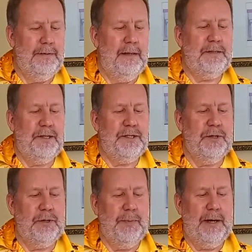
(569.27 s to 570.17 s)
Let's just
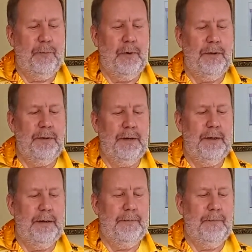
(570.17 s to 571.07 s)
talk about what
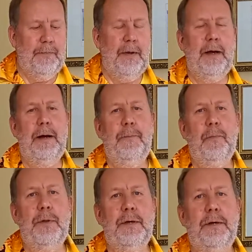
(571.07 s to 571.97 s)

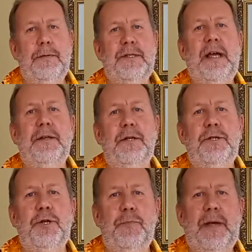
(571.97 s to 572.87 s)
the standards
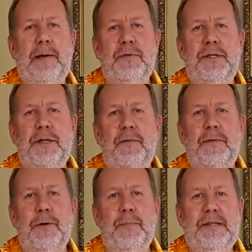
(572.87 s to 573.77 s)
should be able to do for
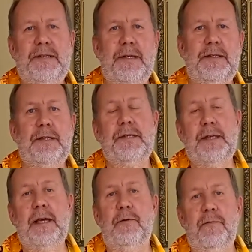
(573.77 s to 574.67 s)
your business. As I
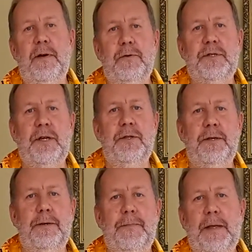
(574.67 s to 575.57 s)
say, you focus on
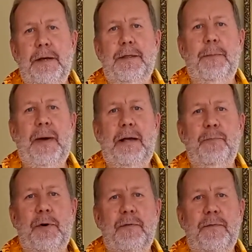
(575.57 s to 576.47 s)
the pain
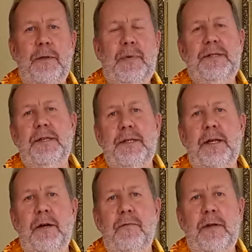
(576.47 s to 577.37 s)
point for the business and
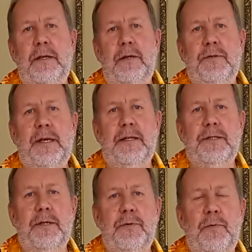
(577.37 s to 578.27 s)
hopefully use that
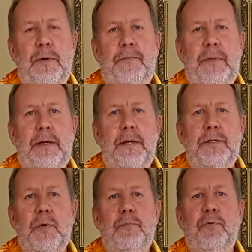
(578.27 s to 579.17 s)
to
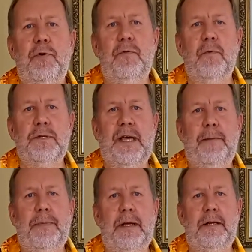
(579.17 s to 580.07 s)
improve what's
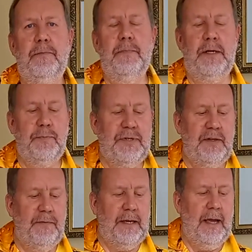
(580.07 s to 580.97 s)
happening in a
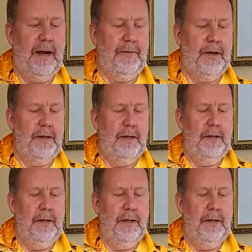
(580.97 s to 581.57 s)
specific area.